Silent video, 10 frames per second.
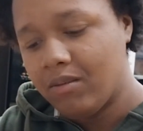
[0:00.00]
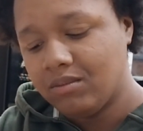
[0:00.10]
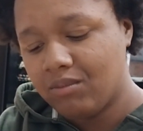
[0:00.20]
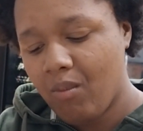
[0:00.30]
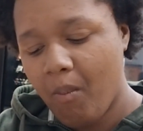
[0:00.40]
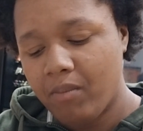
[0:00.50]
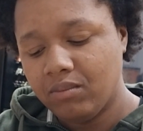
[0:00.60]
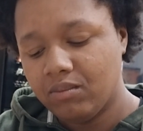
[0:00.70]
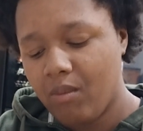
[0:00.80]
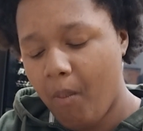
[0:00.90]
Bro,
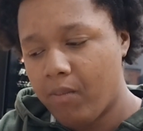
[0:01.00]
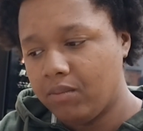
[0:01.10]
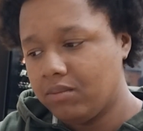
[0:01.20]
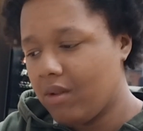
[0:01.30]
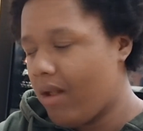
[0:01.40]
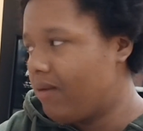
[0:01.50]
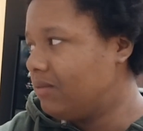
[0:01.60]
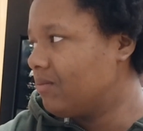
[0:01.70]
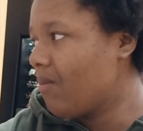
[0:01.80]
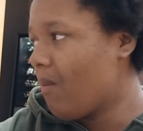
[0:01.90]
you crushed it. You're
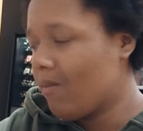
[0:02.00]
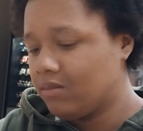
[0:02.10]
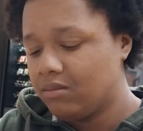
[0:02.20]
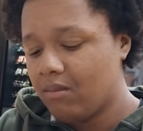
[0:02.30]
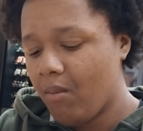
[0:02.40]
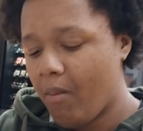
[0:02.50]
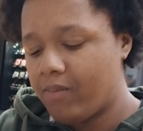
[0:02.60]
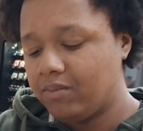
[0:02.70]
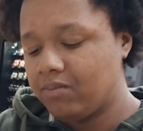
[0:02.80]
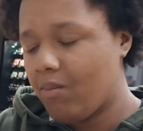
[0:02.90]
supposed to eat the whole thing.
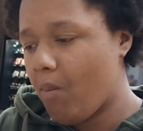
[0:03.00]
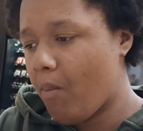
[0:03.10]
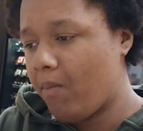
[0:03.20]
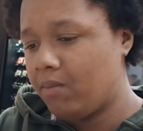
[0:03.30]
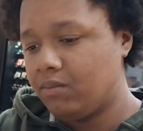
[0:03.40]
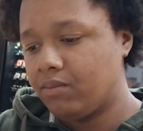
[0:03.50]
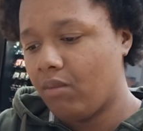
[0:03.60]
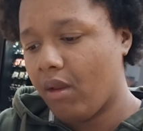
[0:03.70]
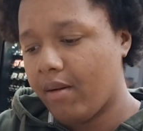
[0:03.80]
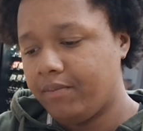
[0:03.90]

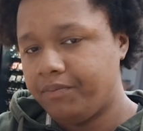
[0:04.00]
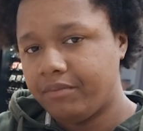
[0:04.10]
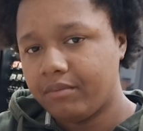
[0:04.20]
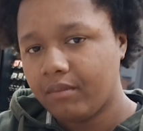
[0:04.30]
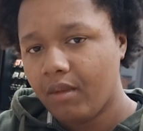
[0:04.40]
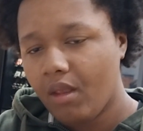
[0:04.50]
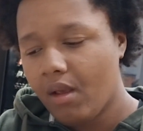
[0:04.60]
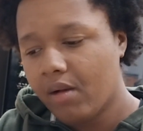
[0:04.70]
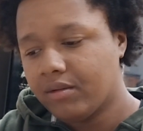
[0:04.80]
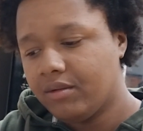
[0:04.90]
Enjoy it. Bro. Ten
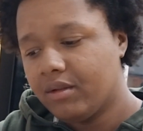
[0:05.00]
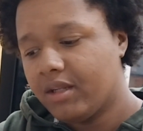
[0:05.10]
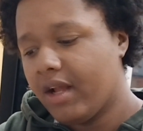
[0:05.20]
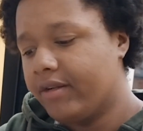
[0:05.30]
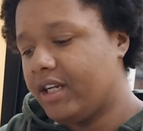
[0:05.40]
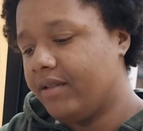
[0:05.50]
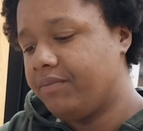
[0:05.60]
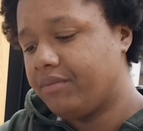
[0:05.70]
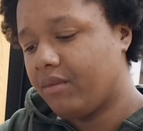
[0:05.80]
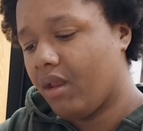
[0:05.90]
out of ten.
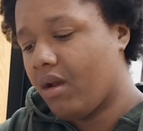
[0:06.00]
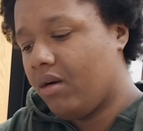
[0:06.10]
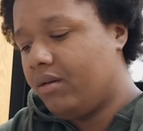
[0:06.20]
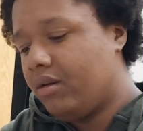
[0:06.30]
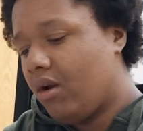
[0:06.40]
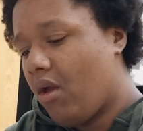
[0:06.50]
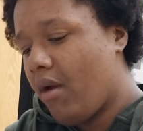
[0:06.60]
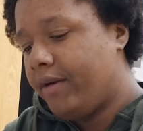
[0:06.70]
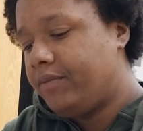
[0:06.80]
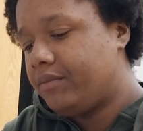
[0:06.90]
All
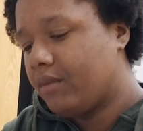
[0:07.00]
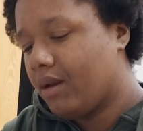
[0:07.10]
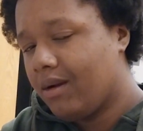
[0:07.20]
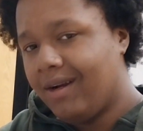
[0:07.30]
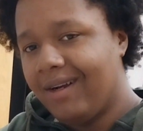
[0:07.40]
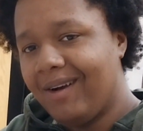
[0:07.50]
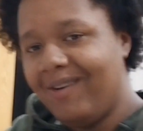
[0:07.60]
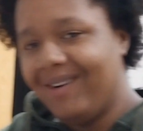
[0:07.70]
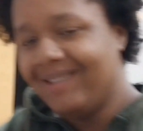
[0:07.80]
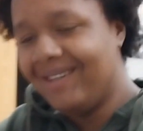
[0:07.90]
right, back to me. it's Like,